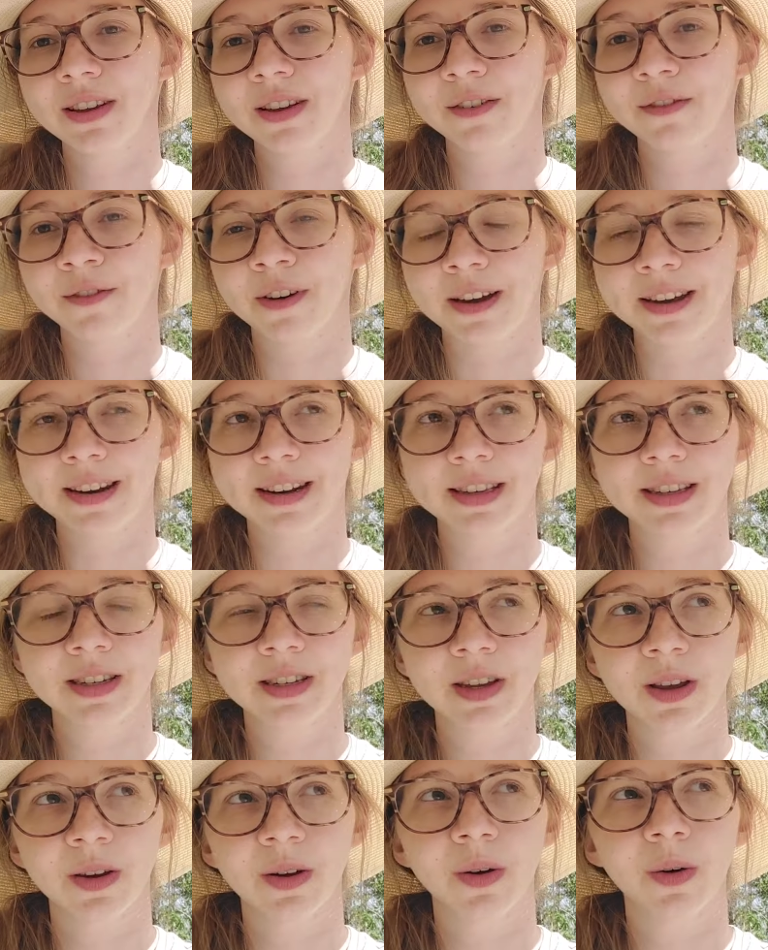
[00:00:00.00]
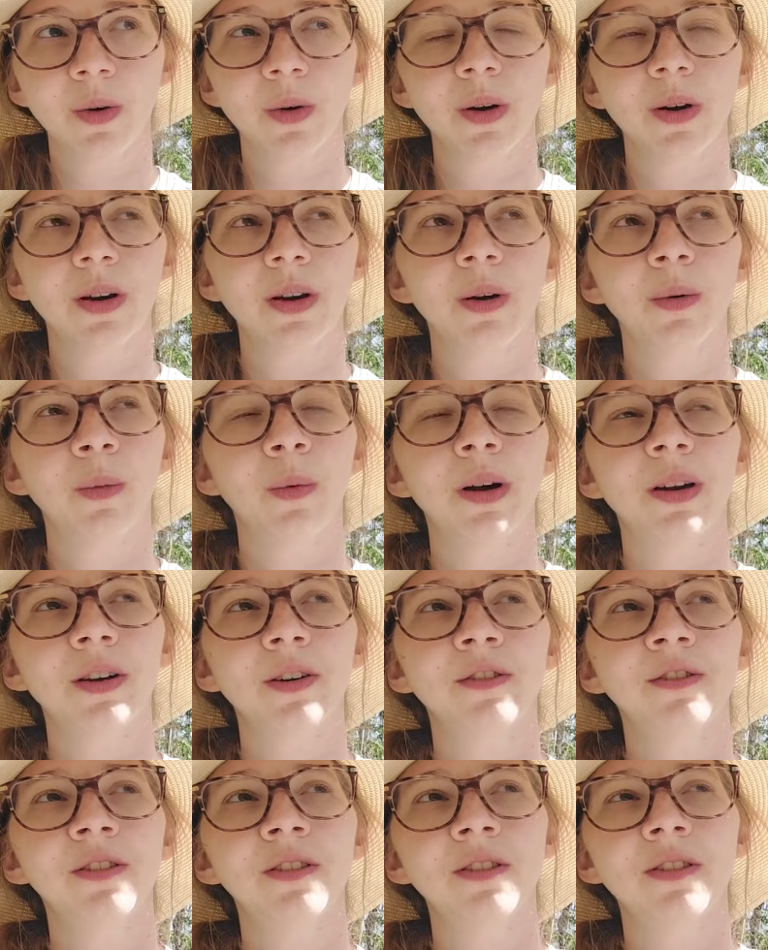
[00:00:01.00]
uh, find it so
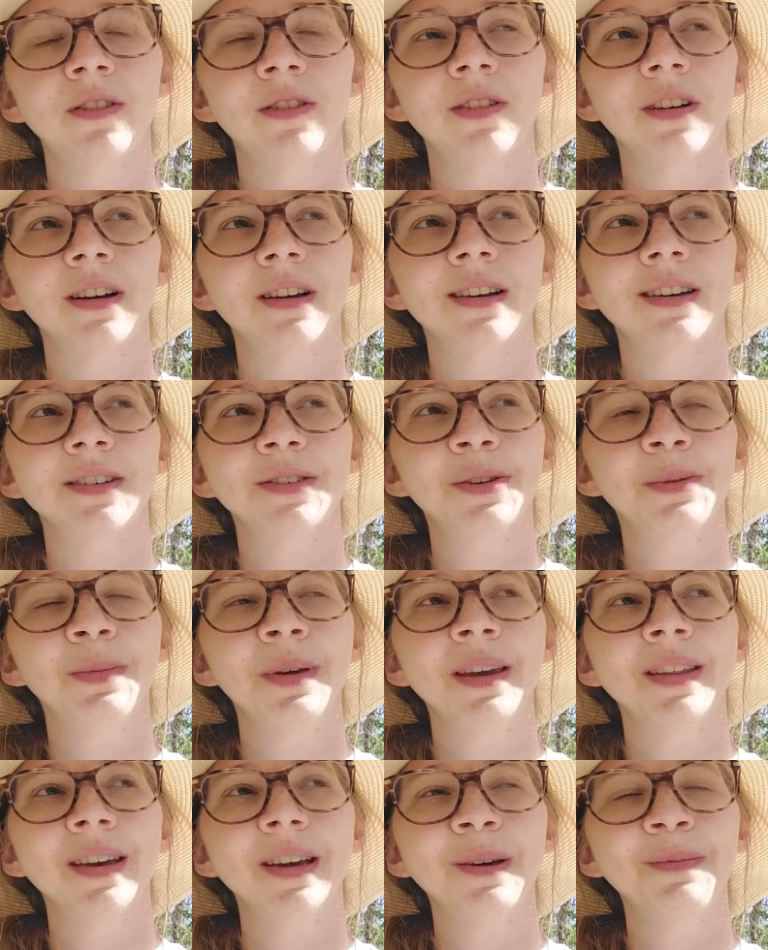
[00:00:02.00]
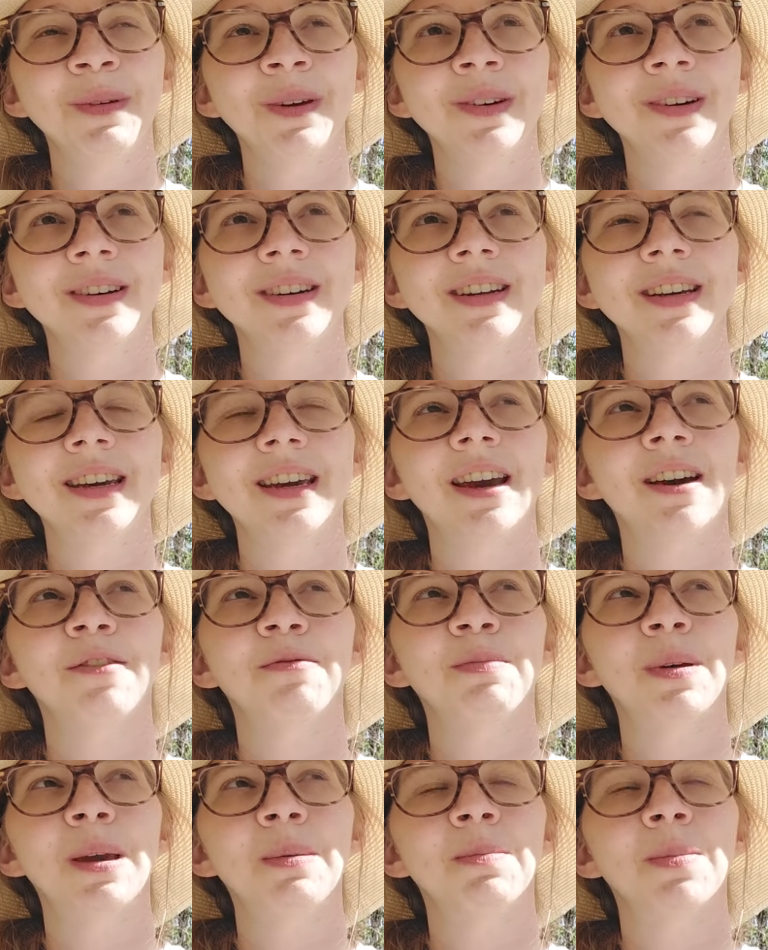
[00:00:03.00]
wonderful uh, to be in a community of
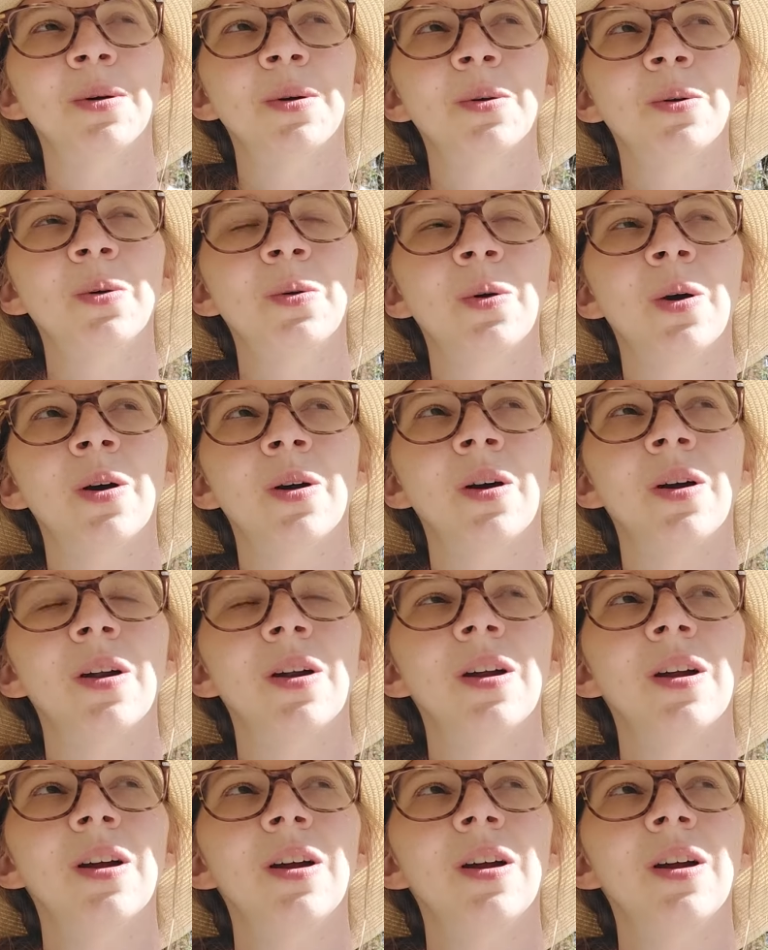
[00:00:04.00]
people who are